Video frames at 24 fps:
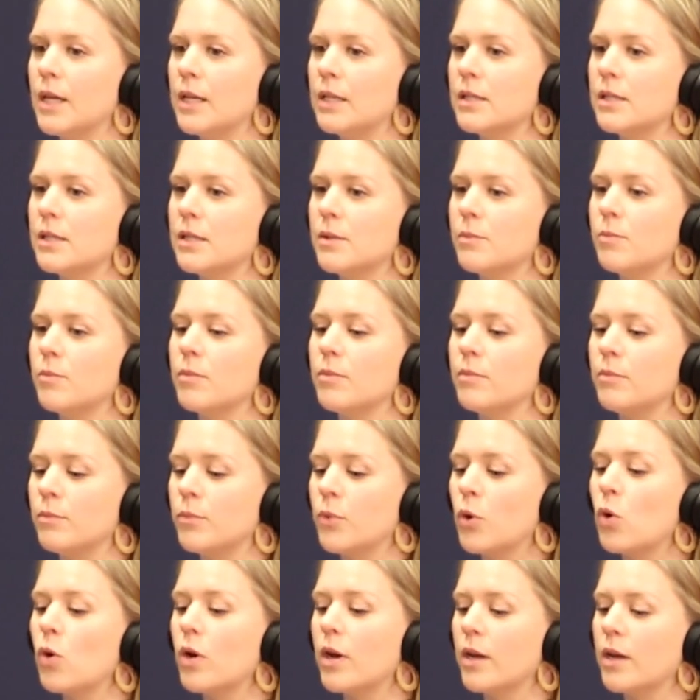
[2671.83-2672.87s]
it's
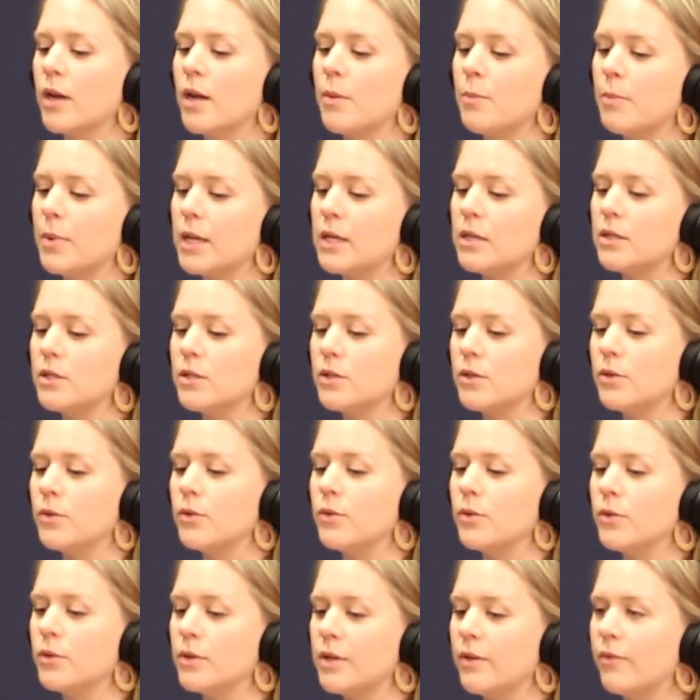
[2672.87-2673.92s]
broken up
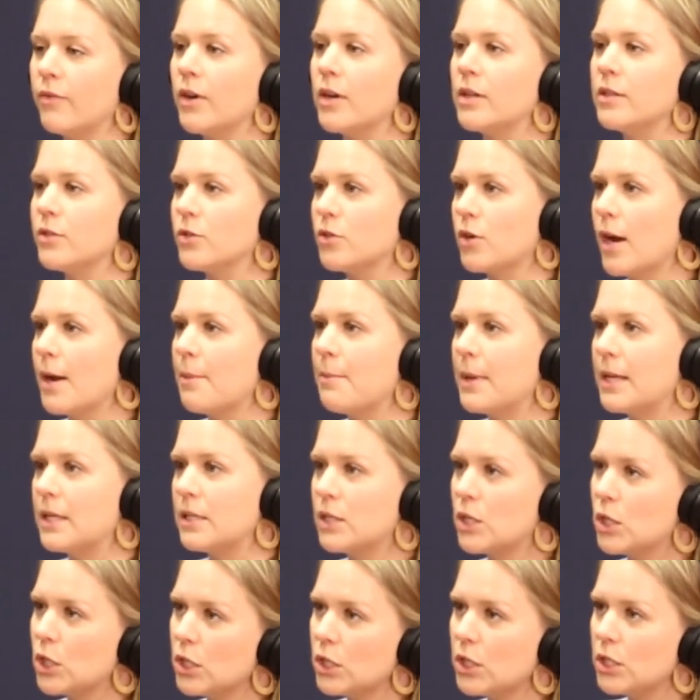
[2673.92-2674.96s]
into different
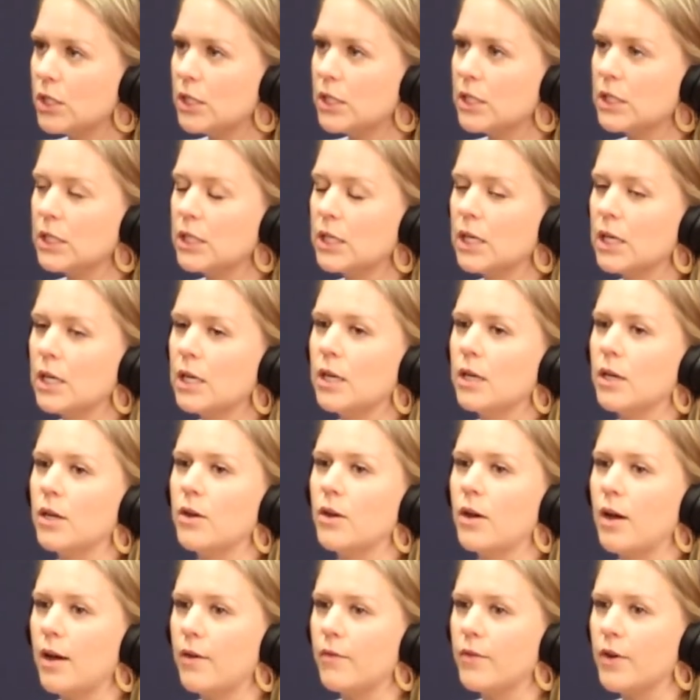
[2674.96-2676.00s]
trimesters.
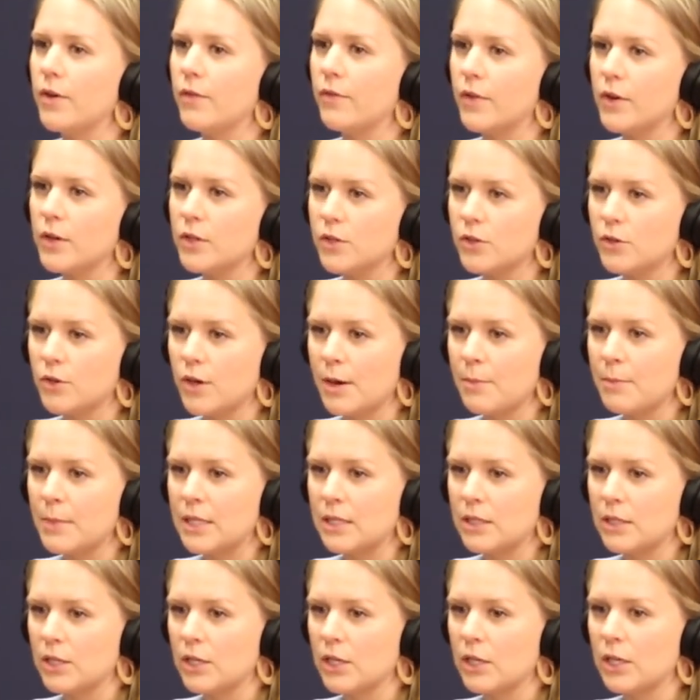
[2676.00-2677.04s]
You have your first
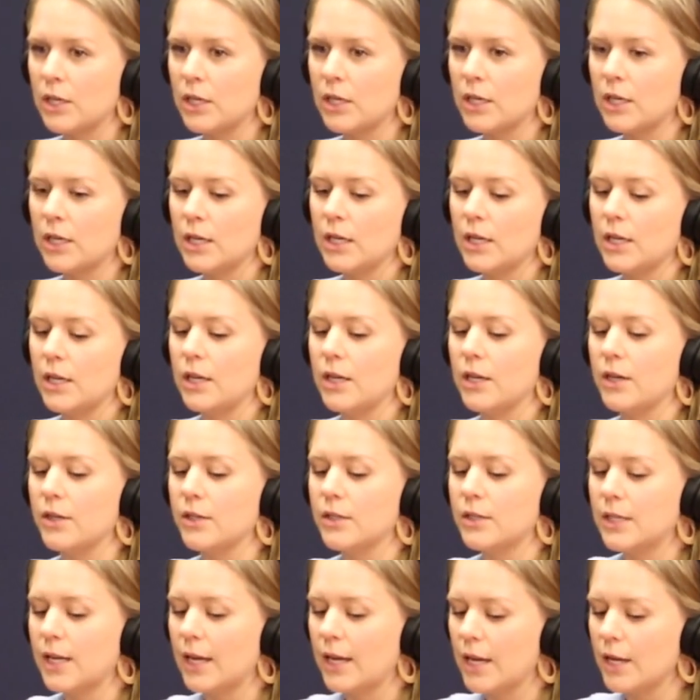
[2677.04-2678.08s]
trimester, your
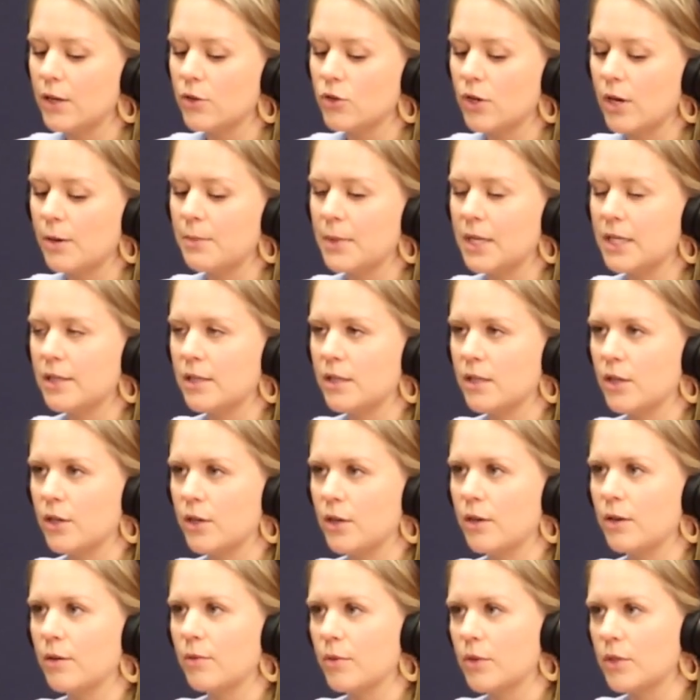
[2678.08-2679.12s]
second
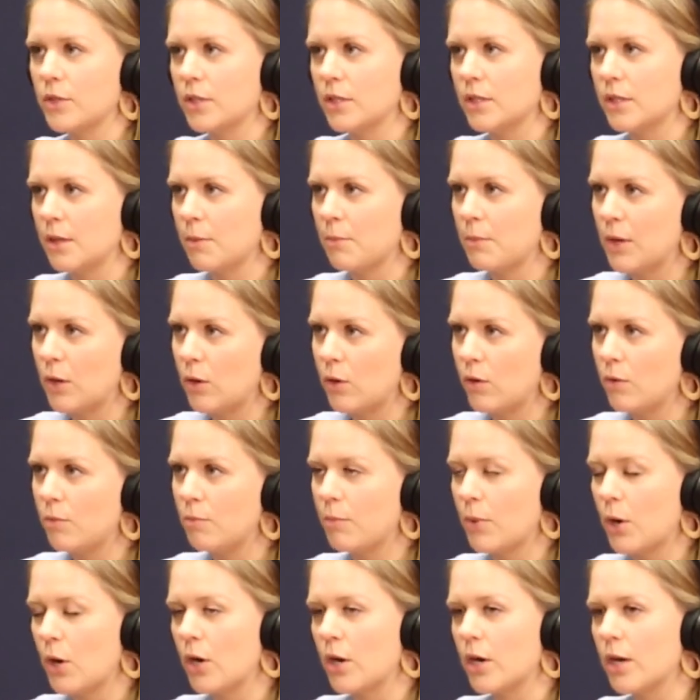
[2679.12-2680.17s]
trimester, which is the middle
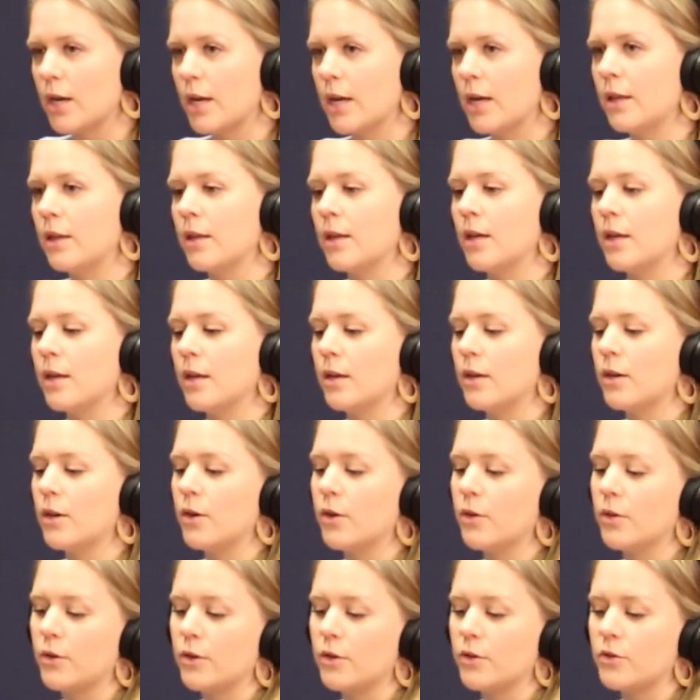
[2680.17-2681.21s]
part, and then
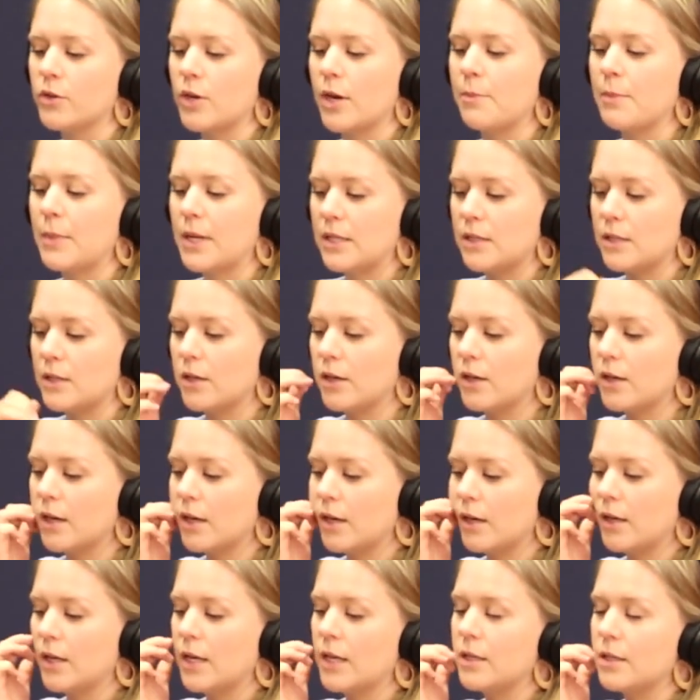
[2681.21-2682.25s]
your third trimester
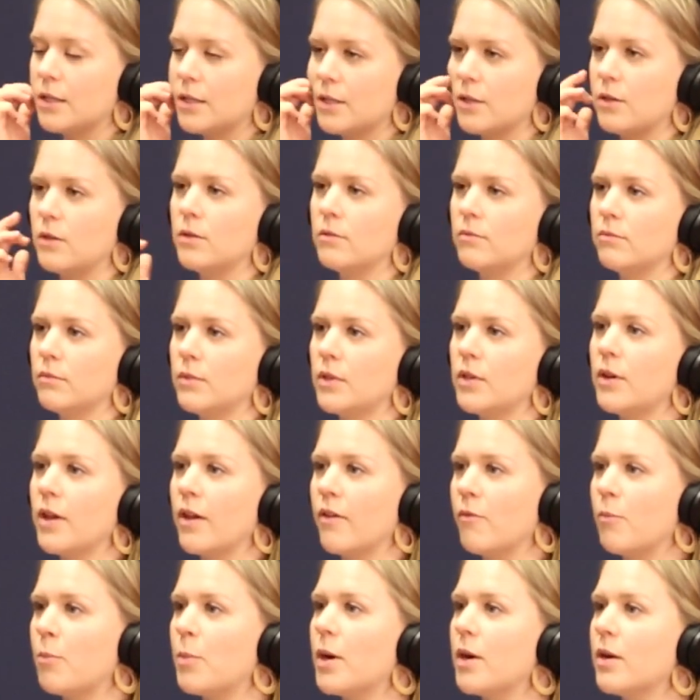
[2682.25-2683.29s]
until you
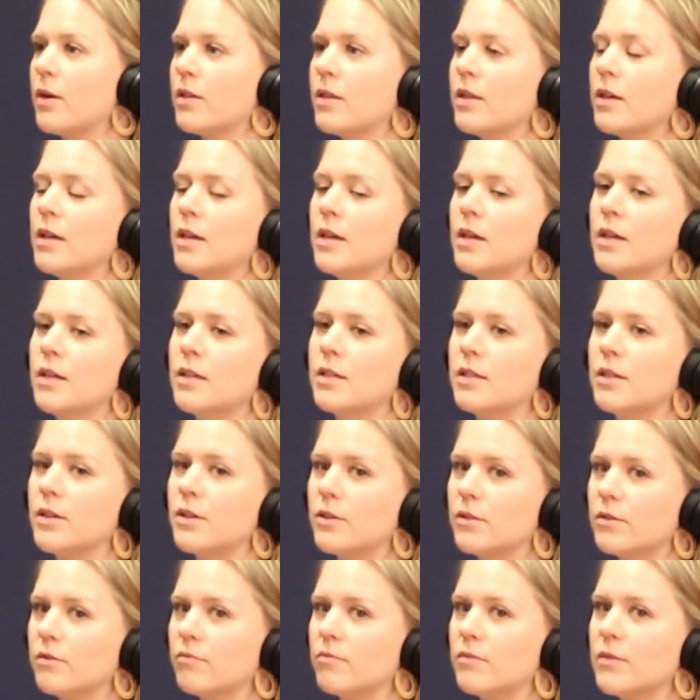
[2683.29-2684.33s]
give birth.
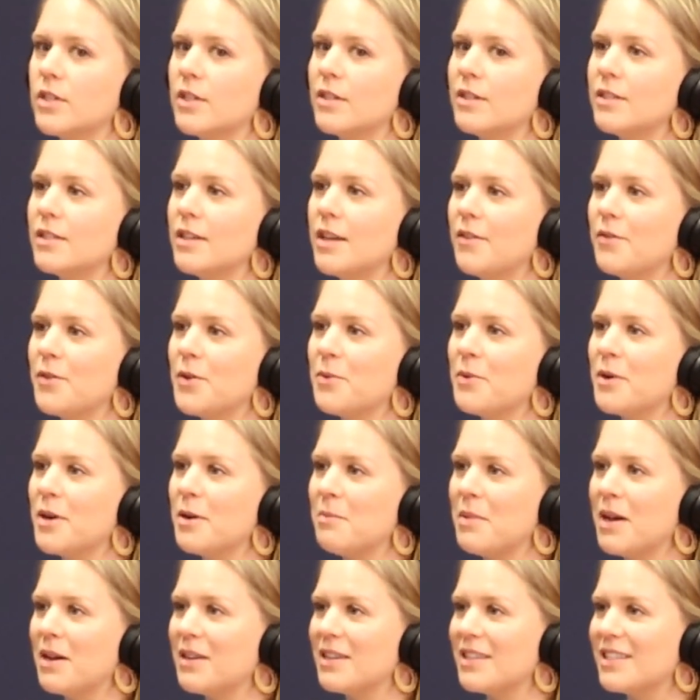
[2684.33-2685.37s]
So she doesn't have to worry
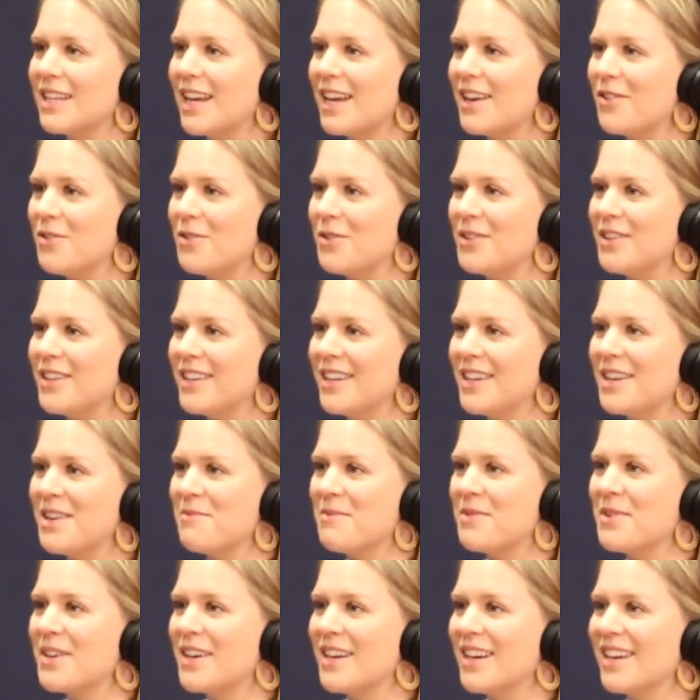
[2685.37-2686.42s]
about a cycle
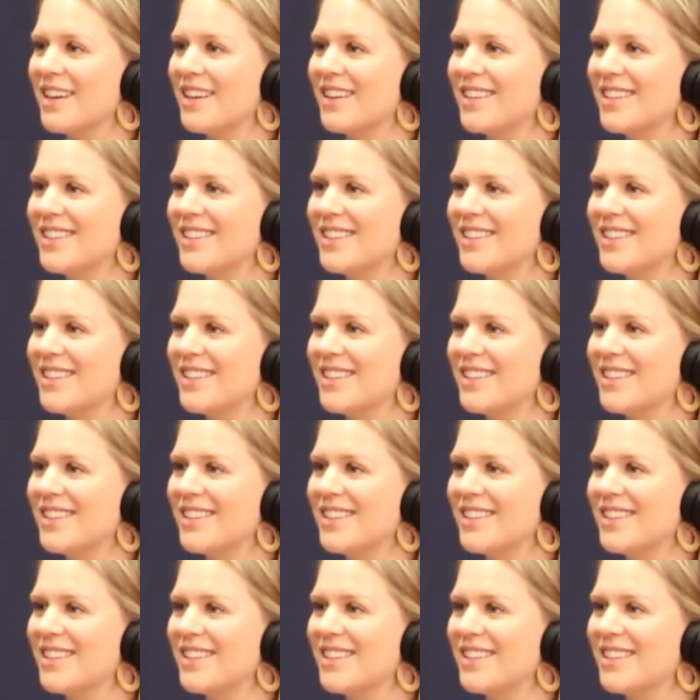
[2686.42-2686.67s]
anymore.